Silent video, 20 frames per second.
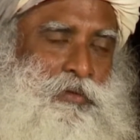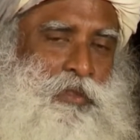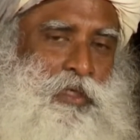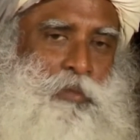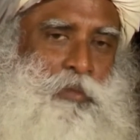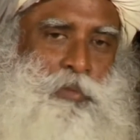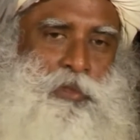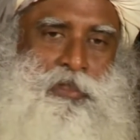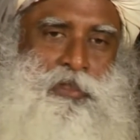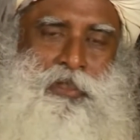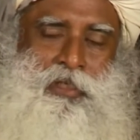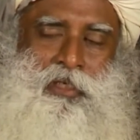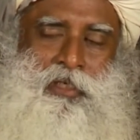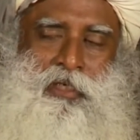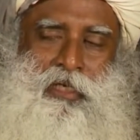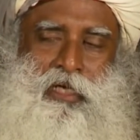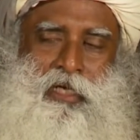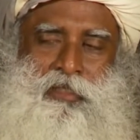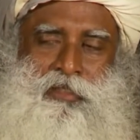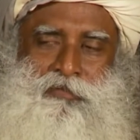in a particular
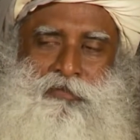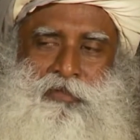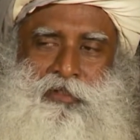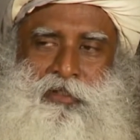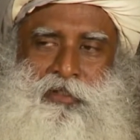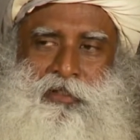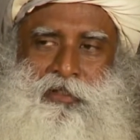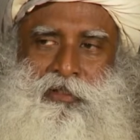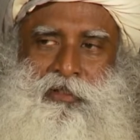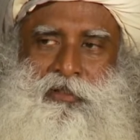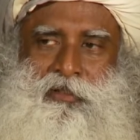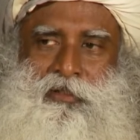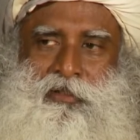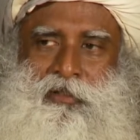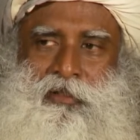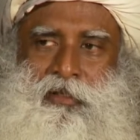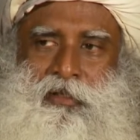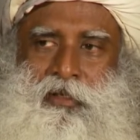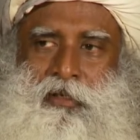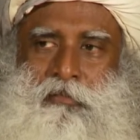activity.
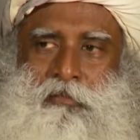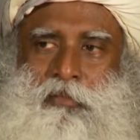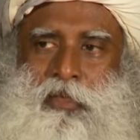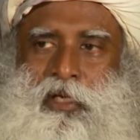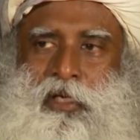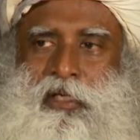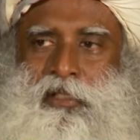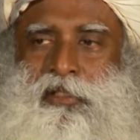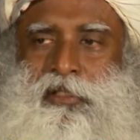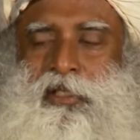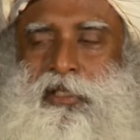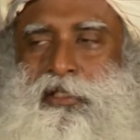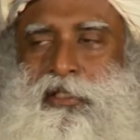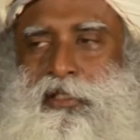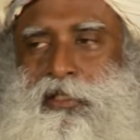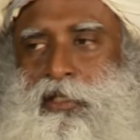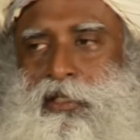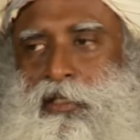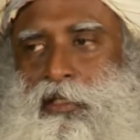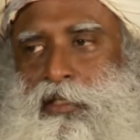But
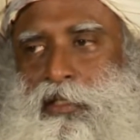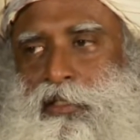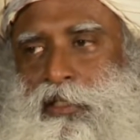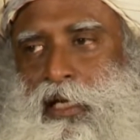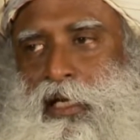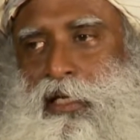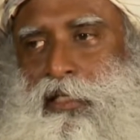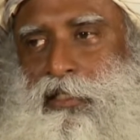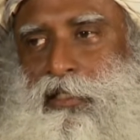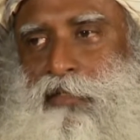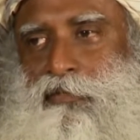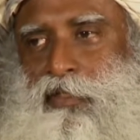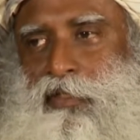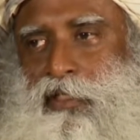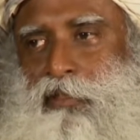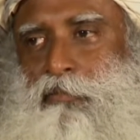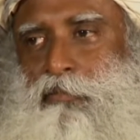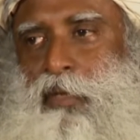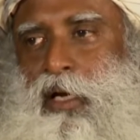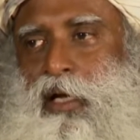essentially that
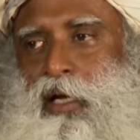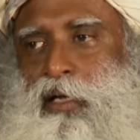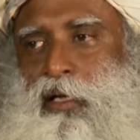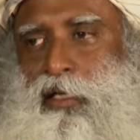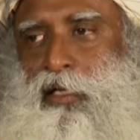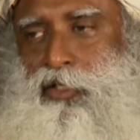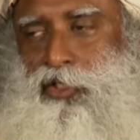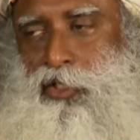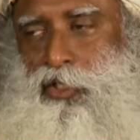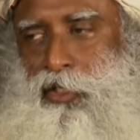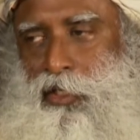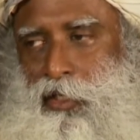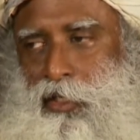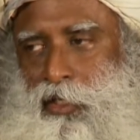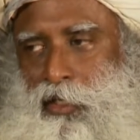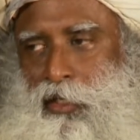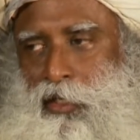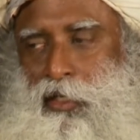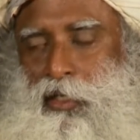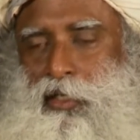activity by nature
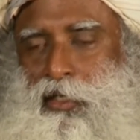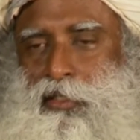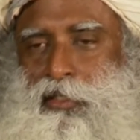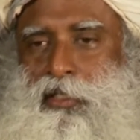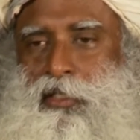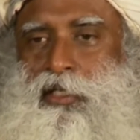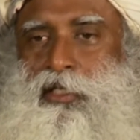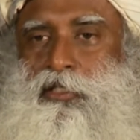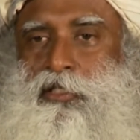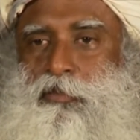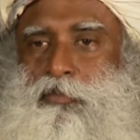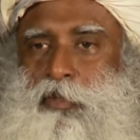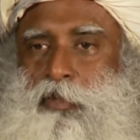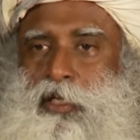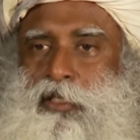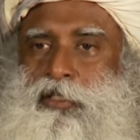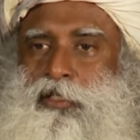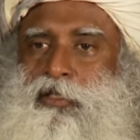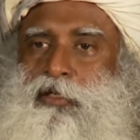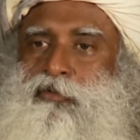is an
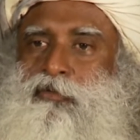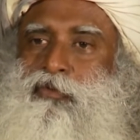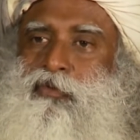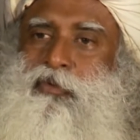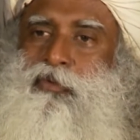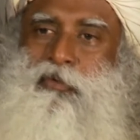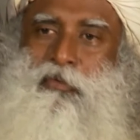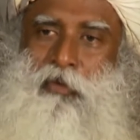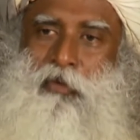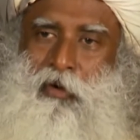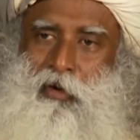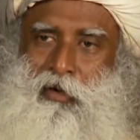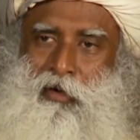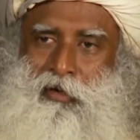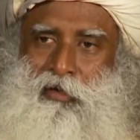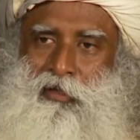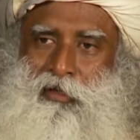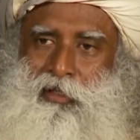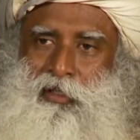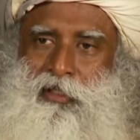expression of who you are.
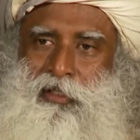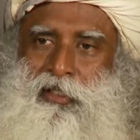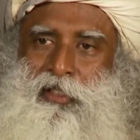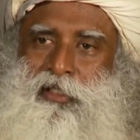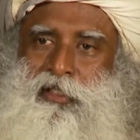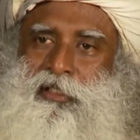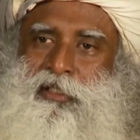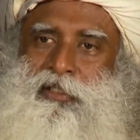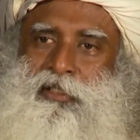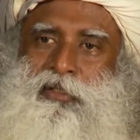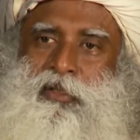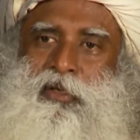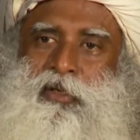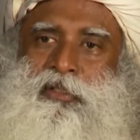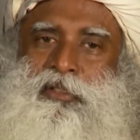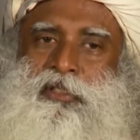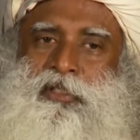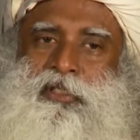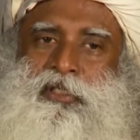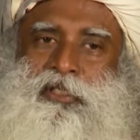It is
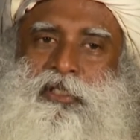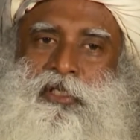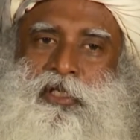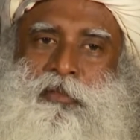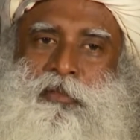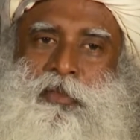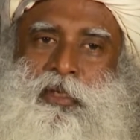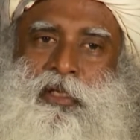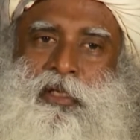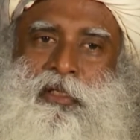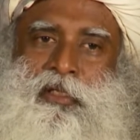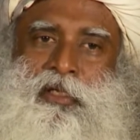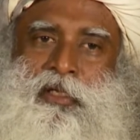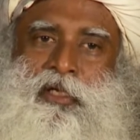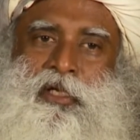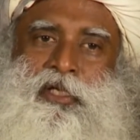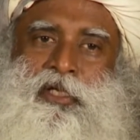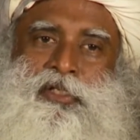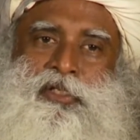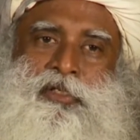not determining the
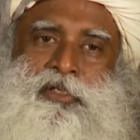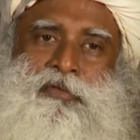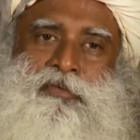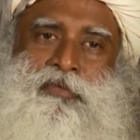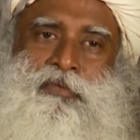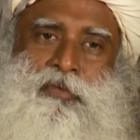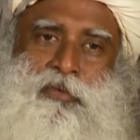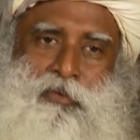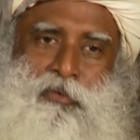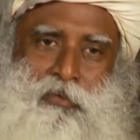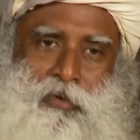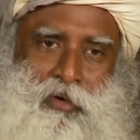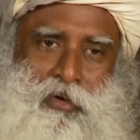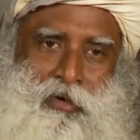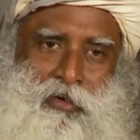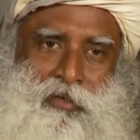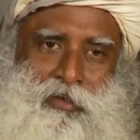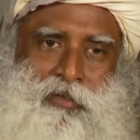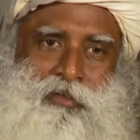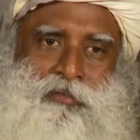nature of who you are.